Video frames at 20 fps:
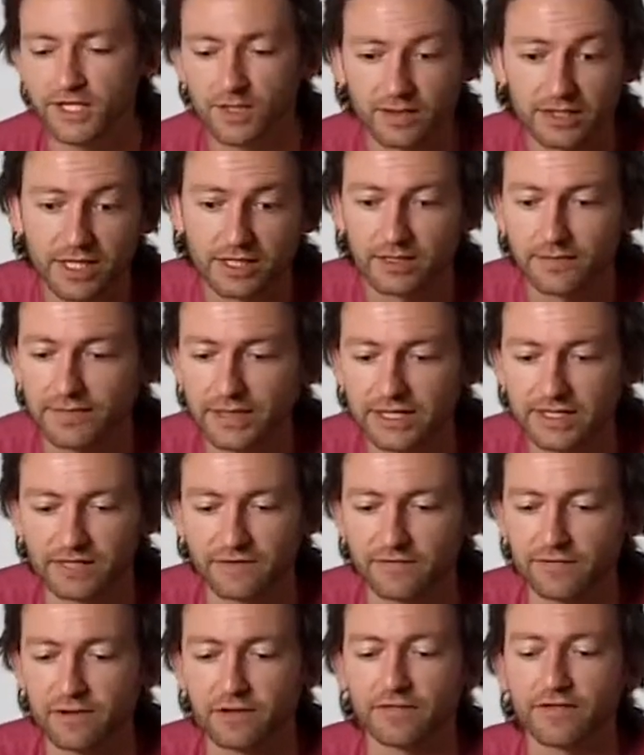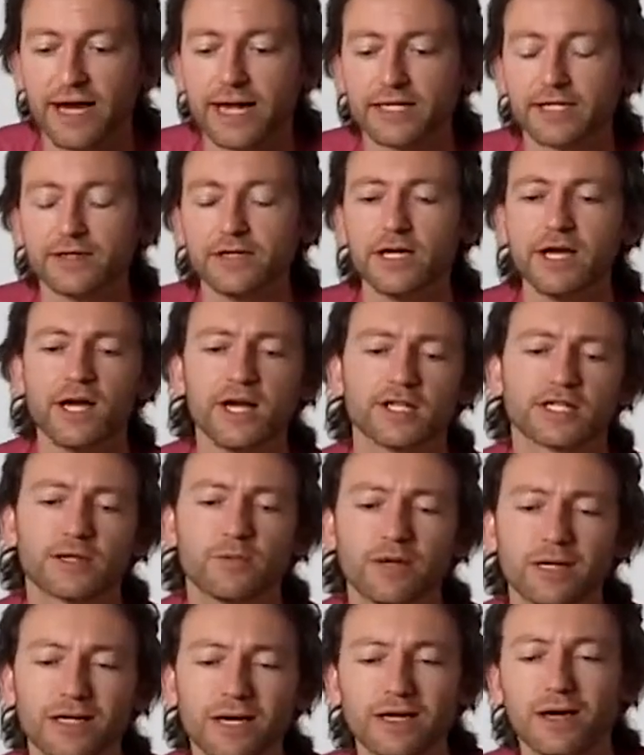So another piece of real value.
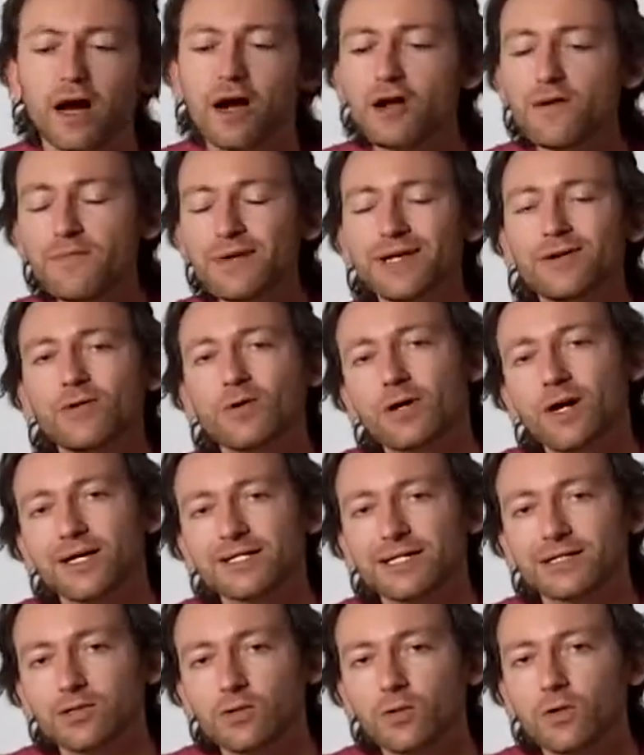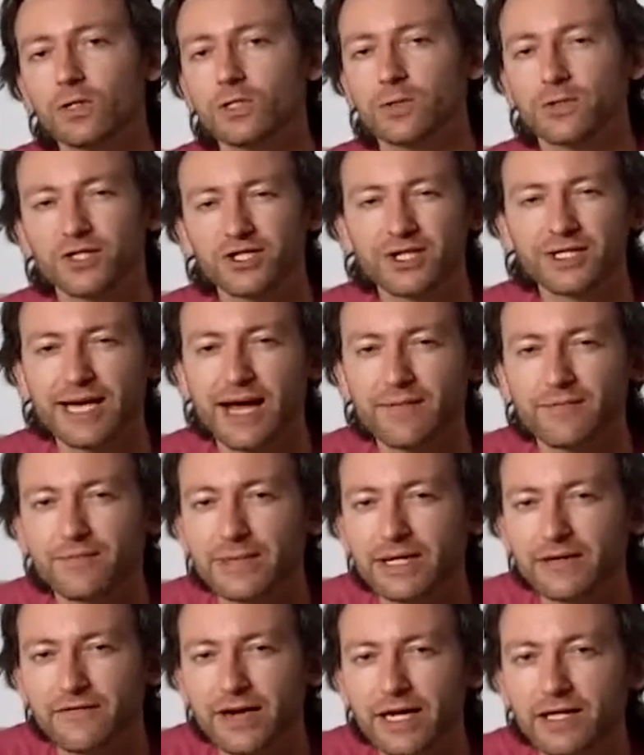So we're kind of opening all kinds of doors which just
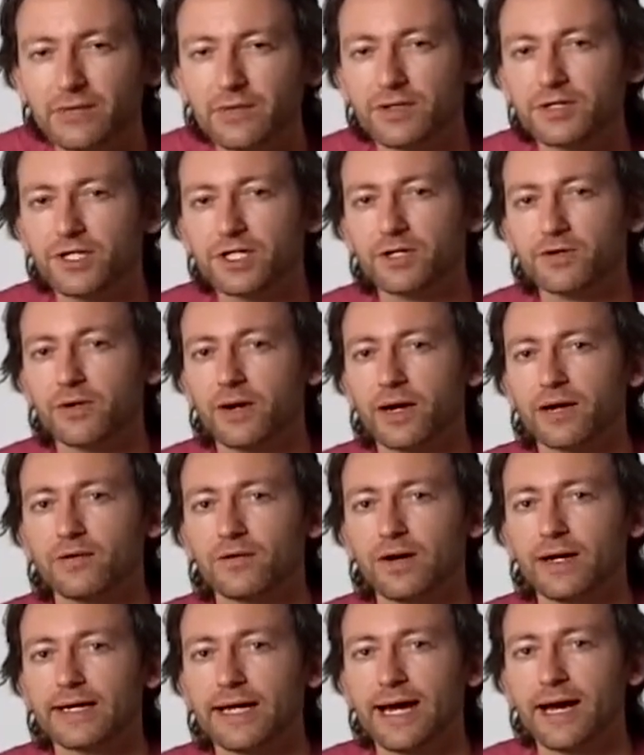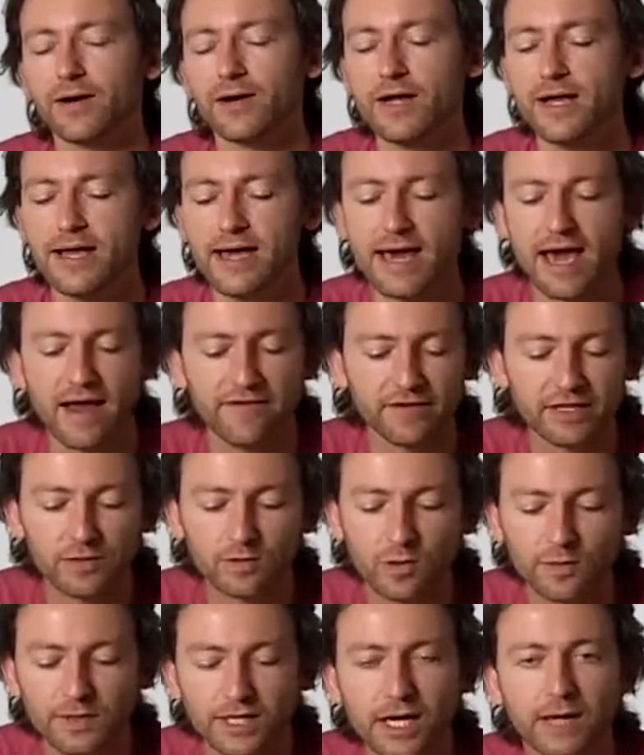haven't been available to you right now.
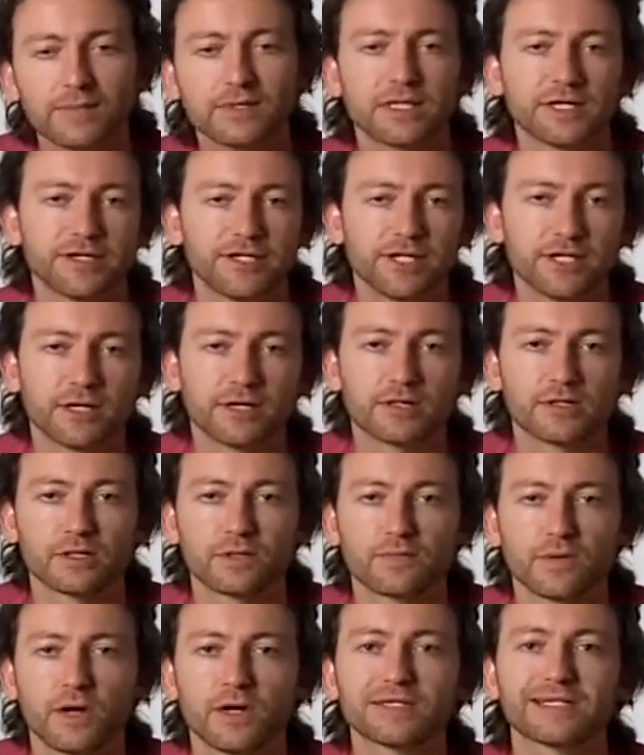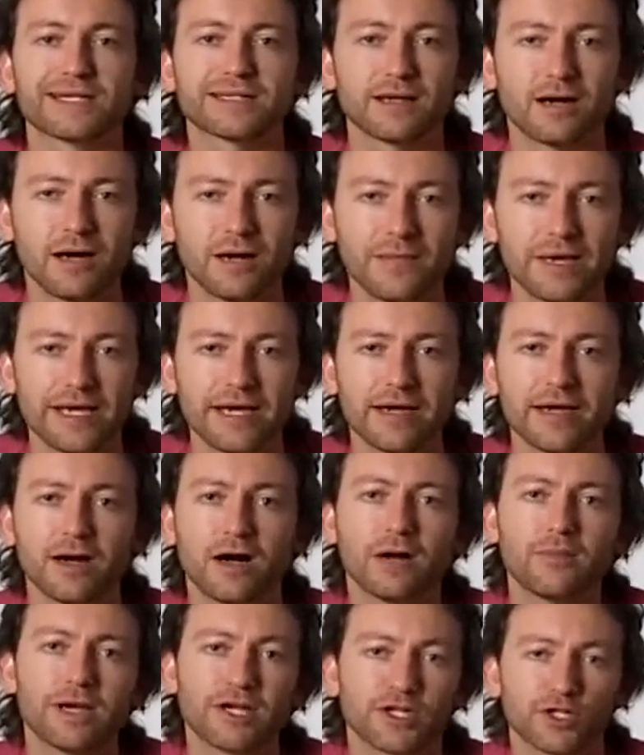Everything will become clear as you go through the process. I'm
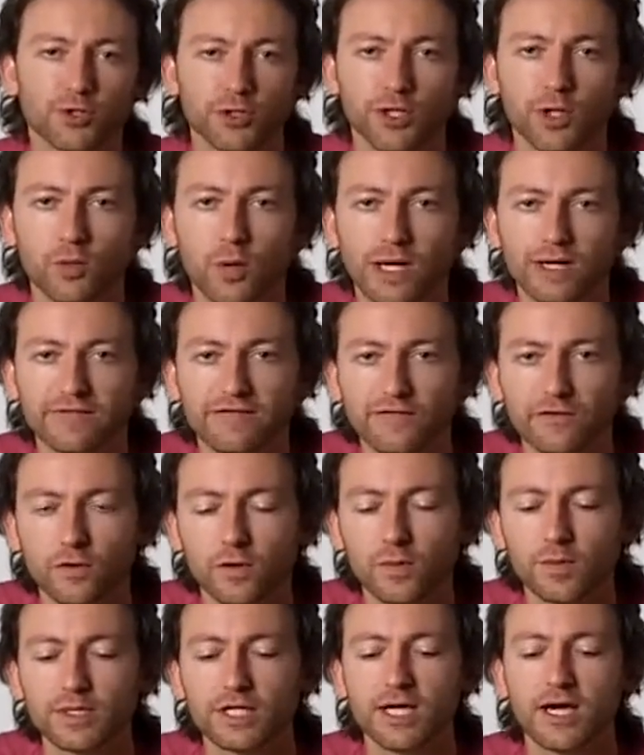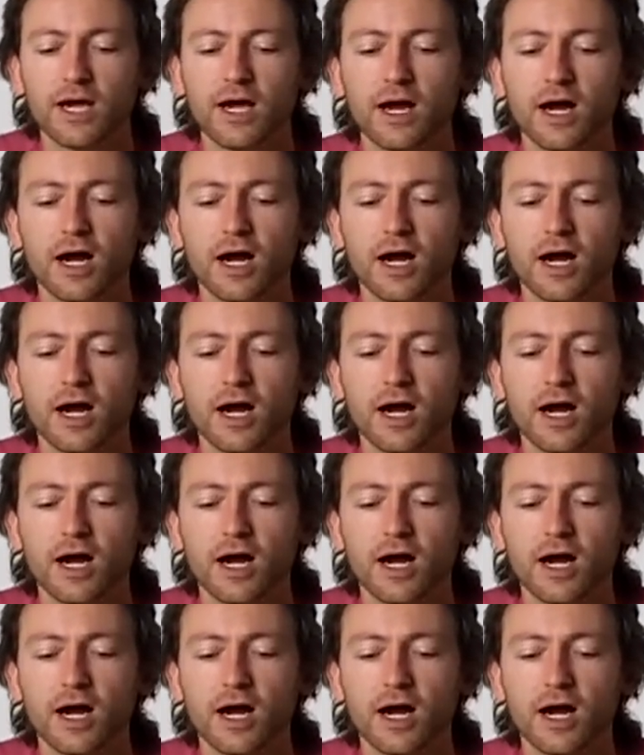here. I'll make sure you're well informed.